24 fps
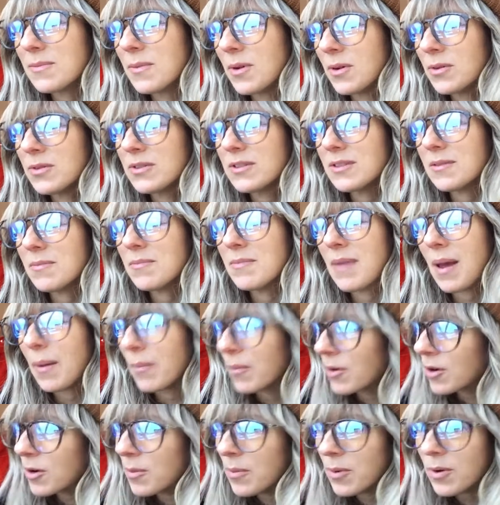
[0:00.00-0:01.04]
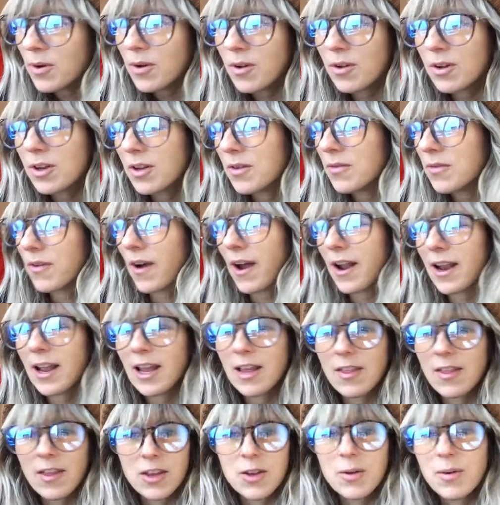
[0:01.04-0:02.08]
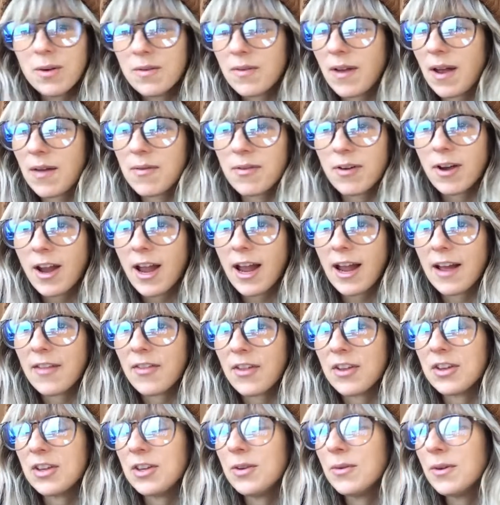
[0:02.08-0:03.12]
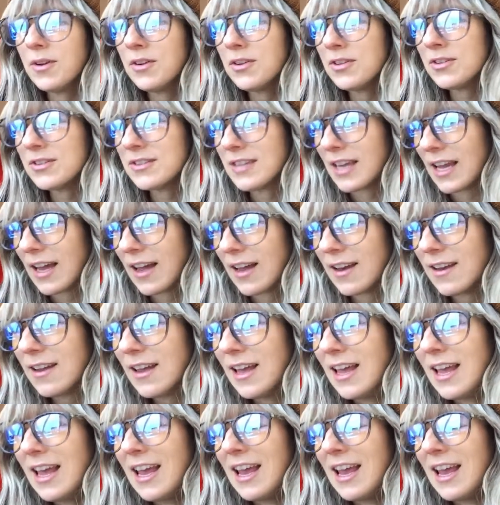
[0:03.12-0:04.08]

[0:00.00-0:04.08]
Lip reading: most memorable Good Friday that you have ever had, that you understand